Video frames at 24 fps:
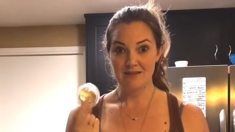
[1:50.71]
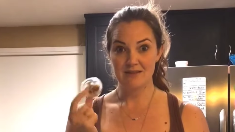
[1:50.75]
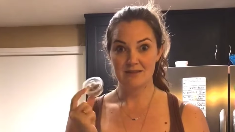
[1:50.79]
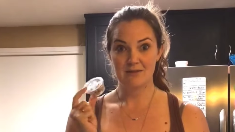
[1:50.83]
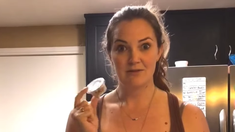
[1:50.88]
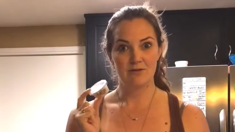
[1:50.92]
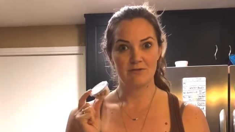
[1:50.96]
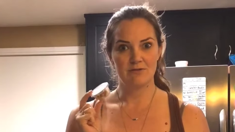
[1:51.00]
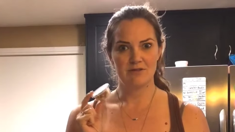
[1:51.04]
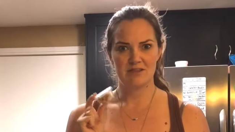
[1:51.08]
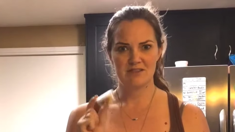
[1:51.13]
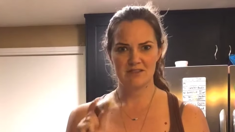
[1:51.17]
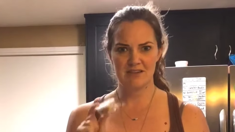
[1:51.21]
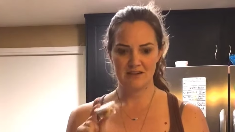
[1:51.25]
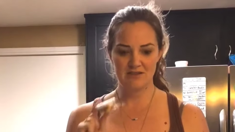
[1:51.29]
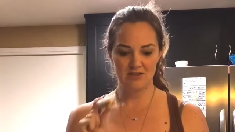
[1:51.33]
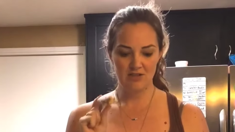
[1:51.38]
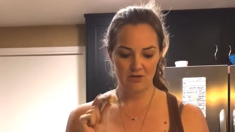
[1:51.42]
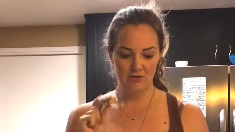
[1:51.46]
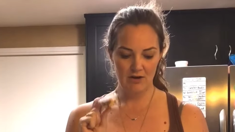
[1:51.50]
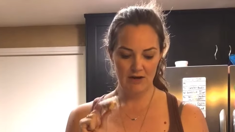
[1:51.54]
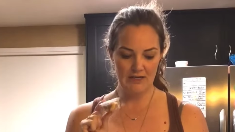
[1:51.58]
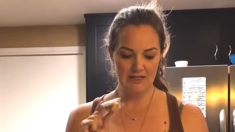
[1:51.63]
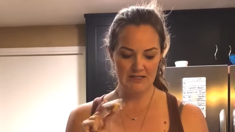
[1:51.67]
So such a
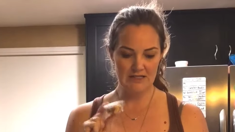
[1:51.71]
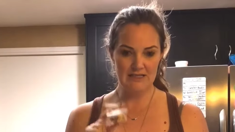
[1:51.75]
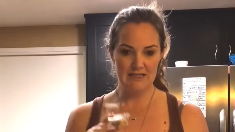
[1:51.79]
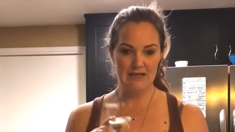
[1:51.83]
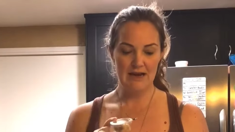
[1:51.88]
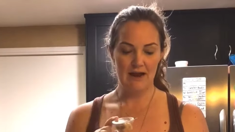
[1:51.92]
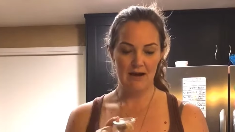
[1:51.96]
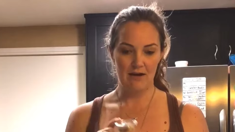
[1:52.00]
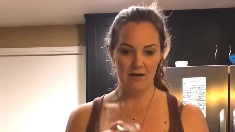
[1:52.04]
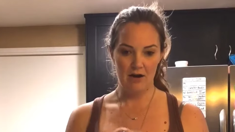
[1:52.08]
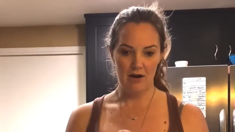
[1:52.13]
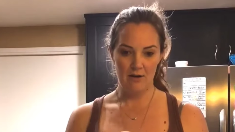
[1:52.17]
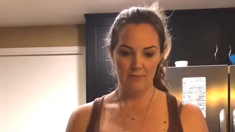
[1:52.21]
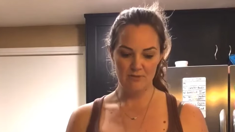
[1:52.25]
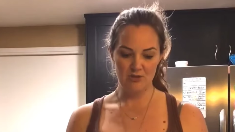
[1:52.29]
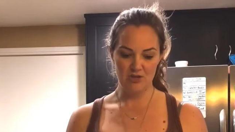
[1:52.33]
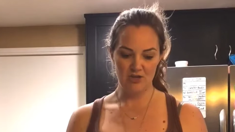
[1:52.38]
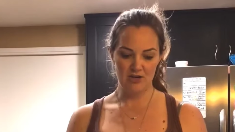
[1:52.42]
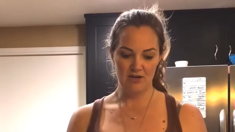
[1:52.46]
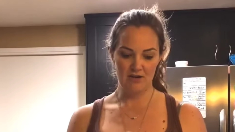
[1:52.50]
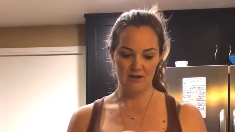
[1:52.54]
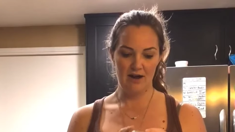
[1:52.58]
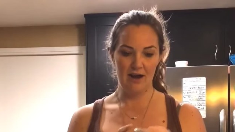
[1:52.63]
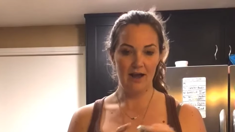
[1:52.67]
great snack
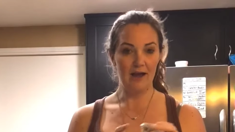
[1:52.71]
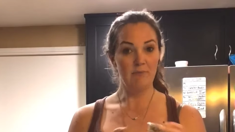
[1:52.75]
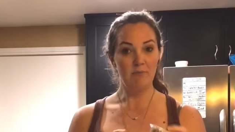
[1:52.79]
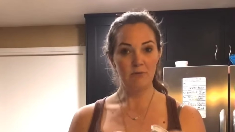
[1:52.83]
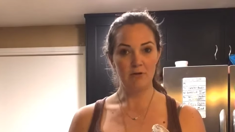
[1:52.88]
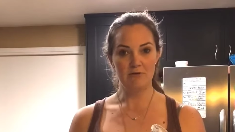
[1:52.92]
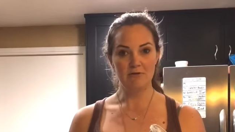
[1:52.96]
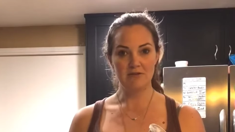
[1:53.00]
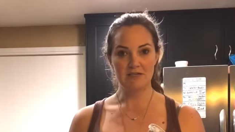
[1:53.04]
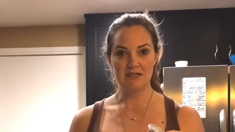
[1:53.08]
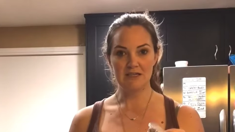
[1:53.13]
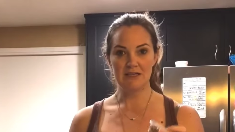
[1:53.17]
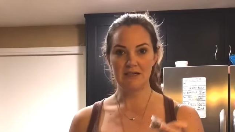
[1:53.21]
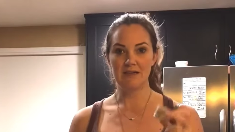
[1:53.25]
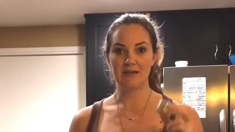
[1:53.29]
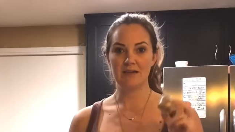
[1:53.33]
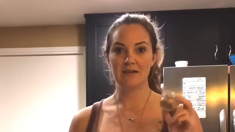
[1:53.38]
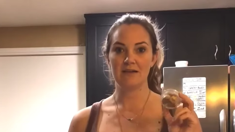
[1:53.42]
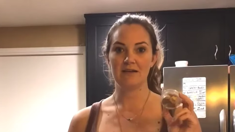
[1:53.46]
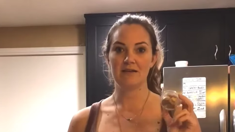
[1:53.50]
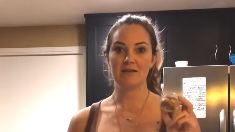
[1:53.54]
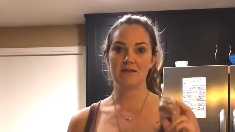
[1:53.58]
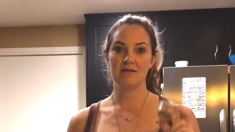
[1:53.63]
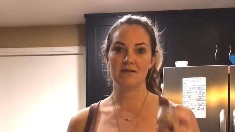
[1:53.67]
option, high
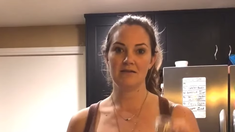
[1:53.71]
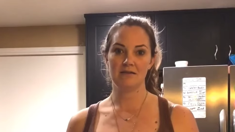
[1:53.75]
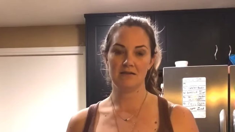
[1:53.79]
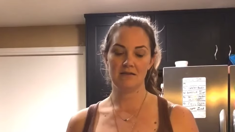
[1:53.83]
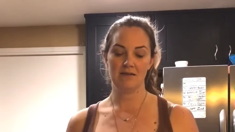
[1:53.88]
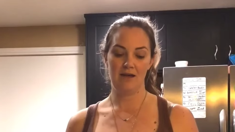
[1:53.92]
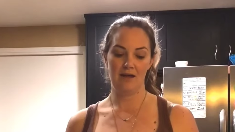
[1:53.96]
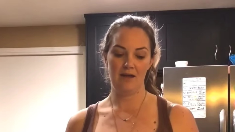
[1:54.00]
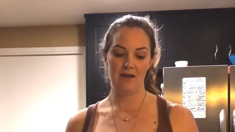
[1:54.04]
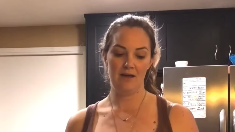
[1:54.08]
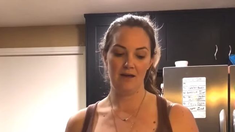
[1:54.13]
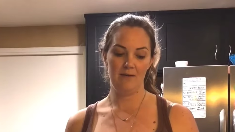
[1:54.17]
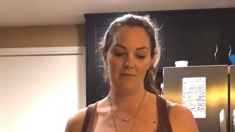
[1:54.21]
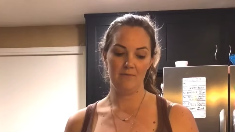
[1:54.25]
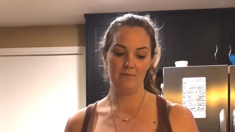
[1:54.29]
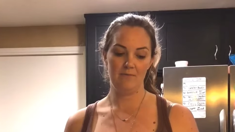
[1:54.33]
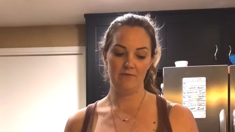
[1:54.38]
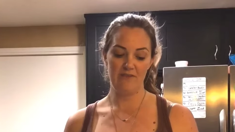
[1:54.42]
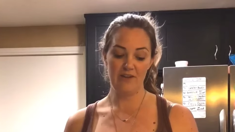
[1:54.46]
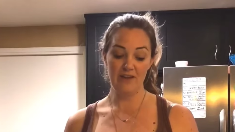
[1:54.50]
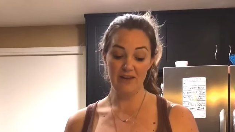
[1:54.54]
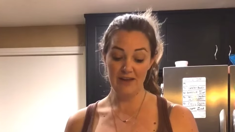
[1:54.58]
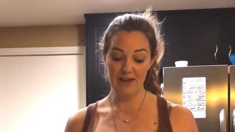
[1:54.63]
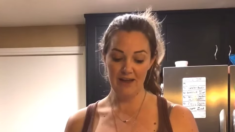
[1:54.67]
protein, um,
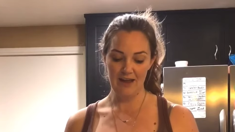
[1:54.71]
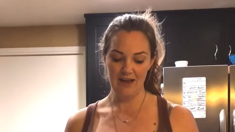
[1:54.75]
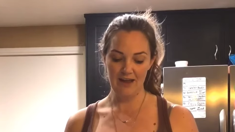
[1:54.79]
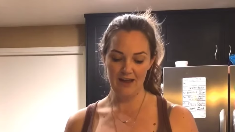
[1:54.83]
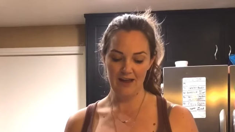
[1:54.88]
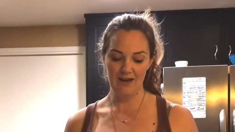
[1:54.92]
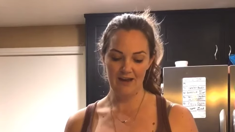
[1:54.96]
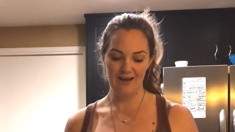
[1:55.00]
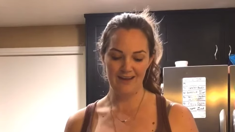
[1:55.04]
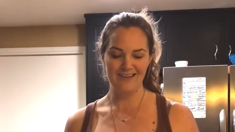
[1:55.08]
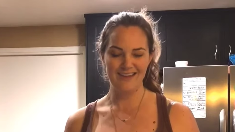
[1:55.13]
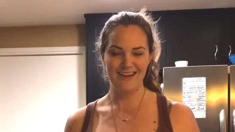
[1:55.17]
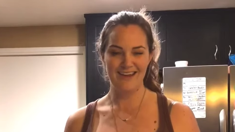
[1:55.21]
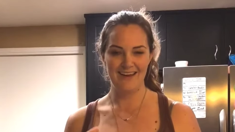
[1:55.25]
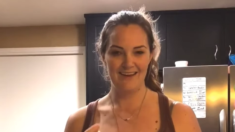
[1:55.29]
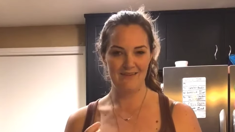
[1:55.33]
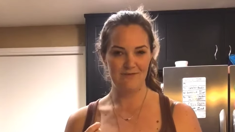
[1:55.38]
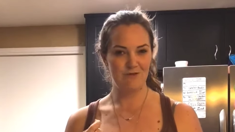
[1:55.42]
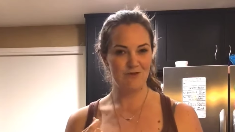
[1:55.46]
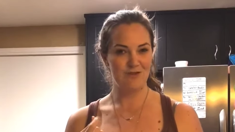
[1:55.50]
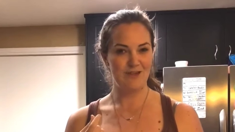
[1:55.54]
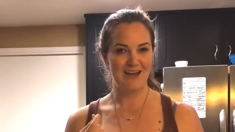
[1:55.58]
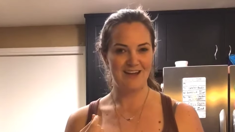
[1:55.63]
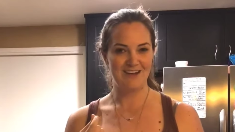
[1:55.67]
filling, and they give
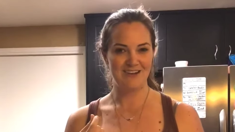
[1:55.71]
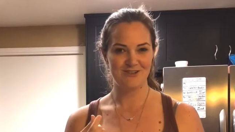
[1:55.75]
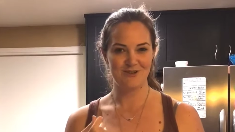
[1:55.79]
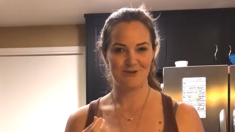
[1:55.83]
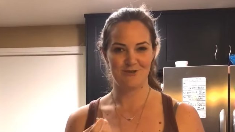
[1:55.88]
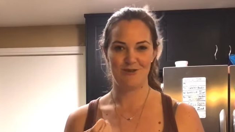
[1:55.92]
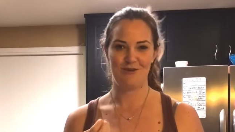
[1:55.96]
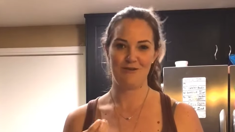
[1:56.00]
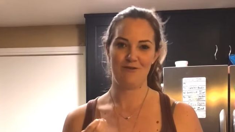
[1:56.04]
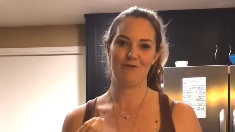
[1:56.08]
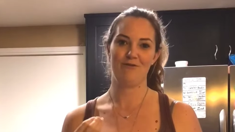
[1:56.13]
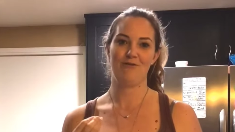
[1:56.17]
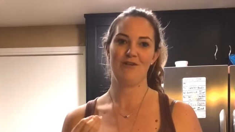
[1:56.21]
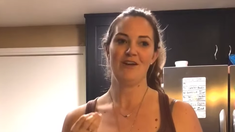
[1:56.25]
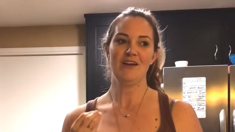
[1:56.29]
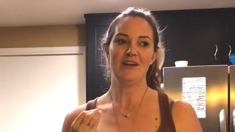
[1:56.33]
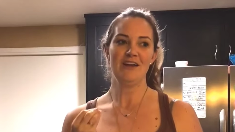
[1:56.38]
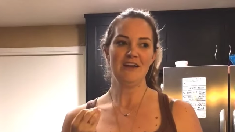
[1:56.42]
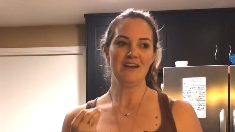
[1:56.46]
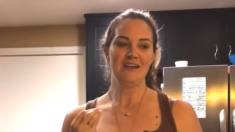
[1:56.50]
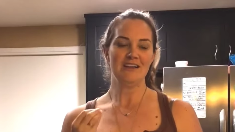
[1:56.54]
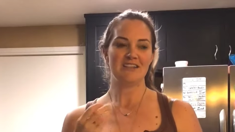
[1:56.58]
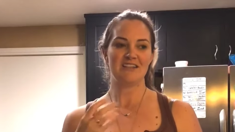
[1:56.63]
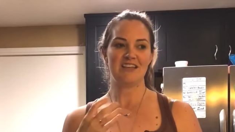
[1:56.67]
you that sort of
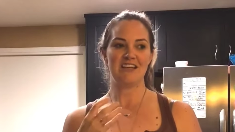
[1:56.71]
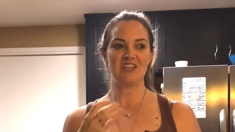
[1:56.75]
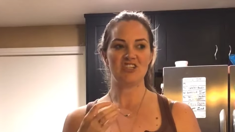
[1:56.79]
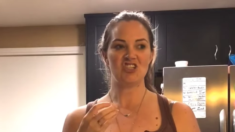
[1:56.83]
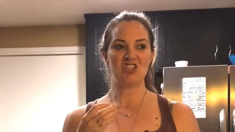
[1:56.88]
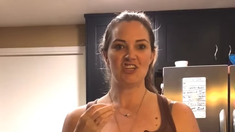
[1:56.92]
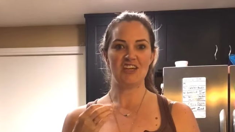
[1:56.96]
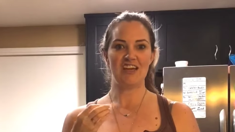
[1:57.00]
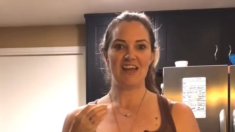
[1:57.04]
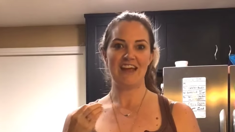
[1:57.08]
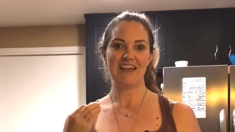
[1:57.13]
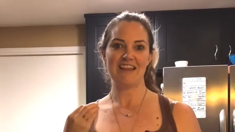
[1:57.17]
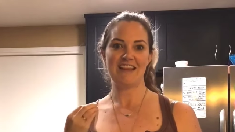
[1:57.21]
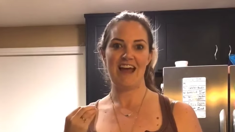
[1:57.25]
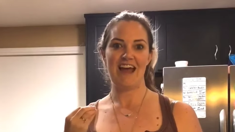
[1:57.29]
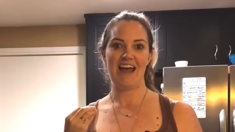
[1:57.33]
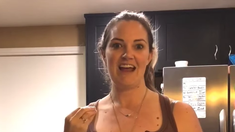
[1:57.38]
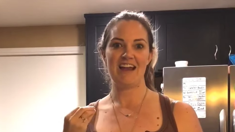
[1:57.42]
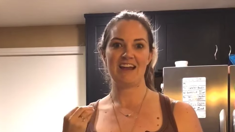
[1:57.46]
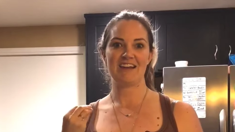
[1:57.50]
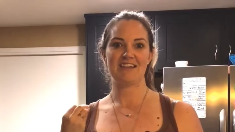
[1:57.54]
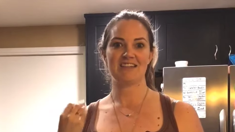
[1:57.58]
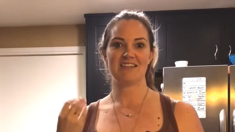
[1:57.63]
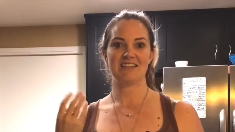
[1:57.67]
satiate
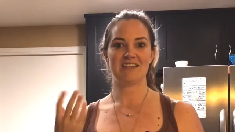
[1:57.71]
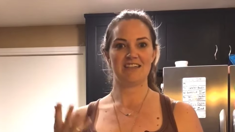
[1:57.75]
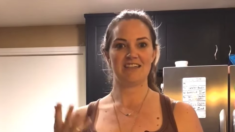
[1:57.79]
that